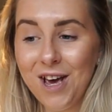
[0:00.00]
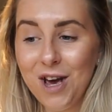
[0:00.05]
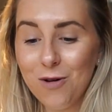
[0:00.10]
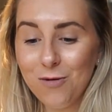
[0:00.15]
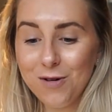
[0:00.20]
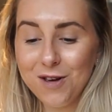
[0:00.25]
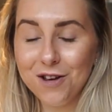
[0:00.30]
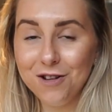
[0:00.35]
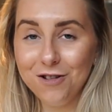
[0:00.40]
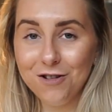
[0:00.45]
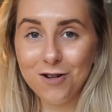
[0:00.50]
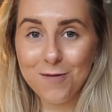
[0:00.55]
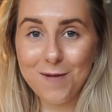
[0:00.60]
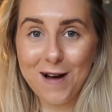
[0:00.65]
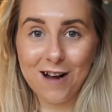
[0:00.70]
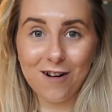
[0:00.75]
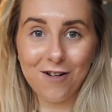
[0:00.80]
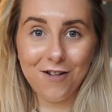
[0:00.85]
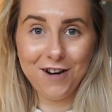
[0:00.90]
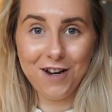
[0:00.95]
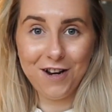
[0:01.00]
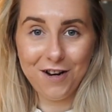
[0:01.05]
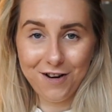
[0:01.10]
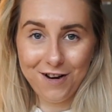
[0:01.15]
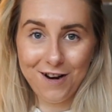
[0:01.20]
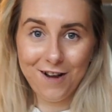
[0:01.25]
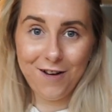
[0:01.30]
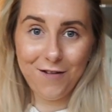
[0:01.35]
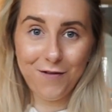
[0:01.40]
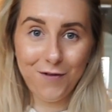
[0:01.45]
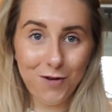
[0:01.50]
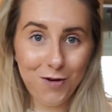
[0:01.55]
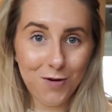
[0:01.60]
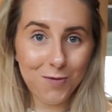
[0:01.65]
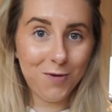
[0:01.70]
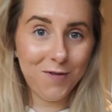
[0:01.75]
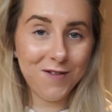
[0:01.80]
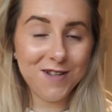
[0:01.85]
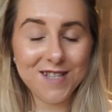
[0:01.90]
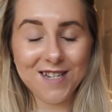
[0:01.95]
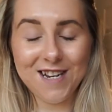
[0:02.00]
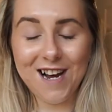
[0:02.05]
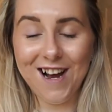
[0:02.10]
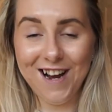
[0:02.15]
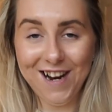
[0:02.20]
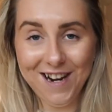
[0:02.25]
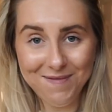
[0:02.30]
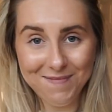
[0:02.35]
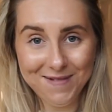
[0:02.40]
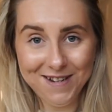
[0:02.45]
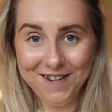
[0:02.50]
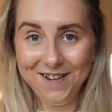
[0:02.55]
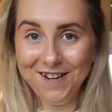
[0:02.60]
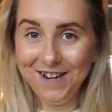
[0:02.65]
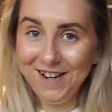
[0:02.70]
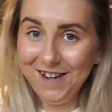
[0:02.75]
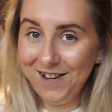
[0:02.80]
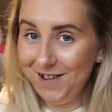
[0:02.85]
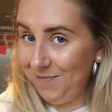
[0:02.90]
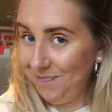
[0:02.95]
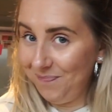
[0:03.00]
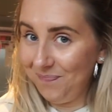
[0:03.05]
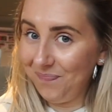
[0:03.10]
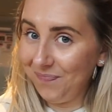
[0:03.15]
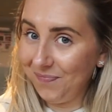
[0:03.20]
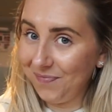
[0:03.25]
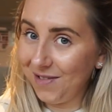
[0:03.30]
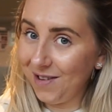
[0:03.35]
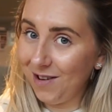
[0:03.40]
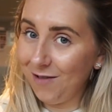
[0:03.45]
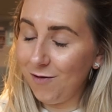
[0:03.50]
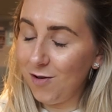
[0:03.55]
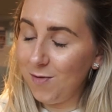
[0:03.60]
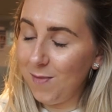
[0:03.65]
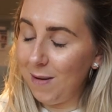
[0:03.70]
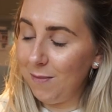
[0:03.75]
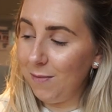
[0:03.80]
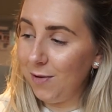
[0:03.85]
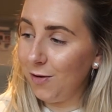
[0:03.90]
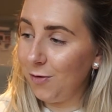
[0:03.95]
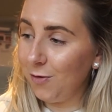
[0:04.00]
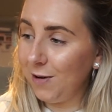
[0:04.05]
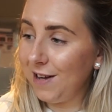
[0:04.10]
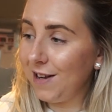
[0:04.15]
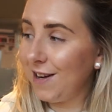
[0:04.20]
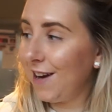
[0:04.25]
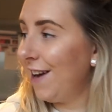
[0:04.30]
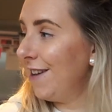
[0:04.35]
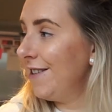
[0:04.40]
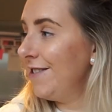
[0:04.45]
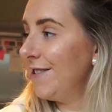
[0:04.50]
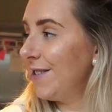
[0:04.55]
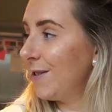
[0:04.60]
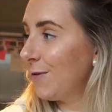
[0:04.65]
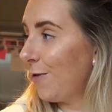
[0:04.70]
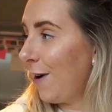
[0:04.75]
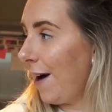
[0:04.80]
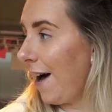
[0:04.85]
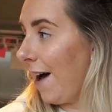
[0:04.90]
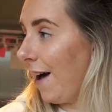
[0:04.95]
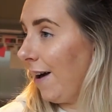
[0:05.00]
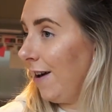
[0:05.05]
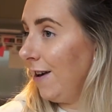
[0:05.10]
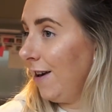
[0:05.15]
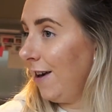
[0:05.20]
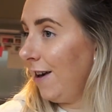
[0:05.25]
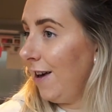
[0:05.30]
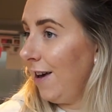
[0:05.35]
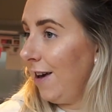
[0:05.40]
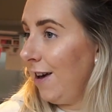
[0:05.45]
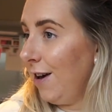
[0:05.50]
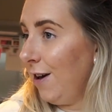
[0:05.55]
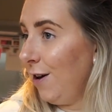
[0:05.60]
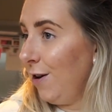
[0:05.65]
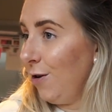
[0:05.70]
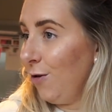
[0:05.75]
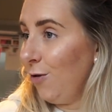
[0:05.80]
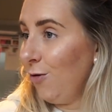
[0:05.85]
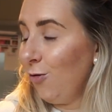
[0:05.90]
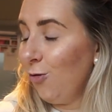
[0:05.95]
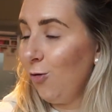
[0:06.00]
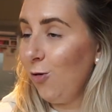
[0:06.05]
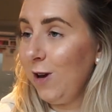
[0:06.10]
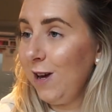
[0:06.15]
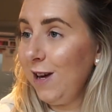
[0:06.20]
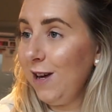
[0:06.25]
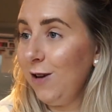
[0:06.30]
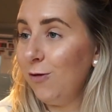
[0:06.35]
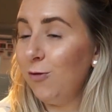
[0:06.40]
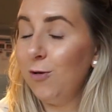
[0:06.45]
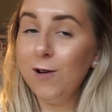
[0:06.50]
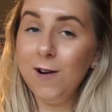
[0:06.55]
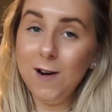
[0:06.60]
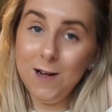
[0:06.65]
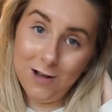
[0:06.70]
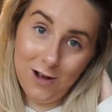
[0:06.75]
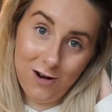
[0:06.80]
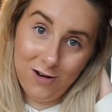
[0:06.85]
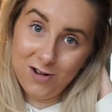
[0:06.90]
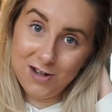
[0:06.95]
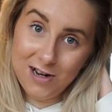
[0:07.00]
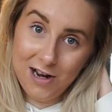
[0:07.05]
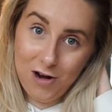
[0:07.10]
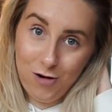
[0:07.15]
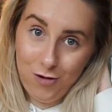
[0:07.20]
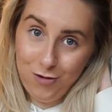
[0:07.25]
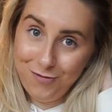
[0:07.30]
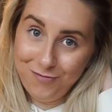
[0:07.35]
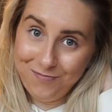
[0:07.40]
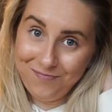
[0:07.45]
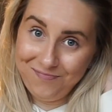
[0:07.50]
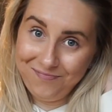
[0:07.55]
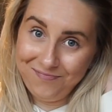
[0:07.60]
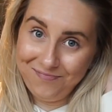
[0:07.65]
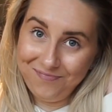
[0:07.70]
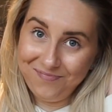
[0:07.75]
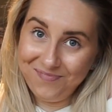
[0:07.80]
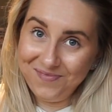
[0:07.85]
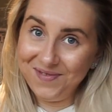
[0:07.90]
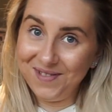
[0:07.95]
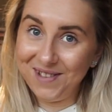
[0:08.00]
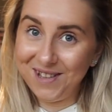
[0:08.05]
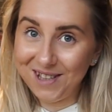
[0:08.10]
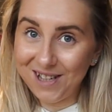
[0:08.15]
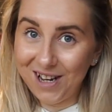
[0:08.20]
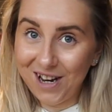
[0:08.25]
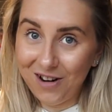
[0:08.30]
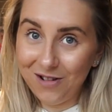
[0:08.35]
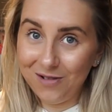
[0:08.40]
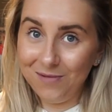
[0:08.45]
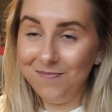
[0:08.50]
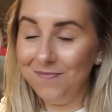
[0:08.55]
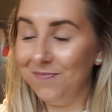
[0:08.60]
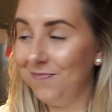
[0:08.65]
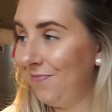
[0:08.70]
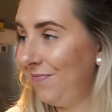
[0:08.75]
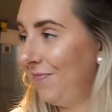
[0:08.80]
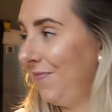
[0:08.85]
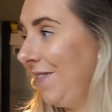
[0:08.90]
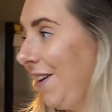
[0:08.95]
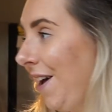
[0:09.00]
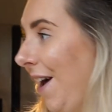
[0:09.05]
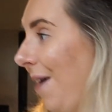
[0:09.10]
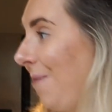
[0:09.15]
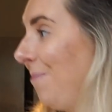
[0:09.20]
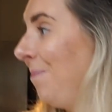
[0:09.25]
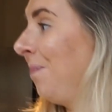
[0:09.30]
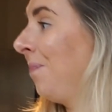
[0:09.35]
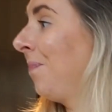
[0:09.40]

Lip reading: we can look back on it in a few months' time and remember the weekends where we were in lockdown. So yeah,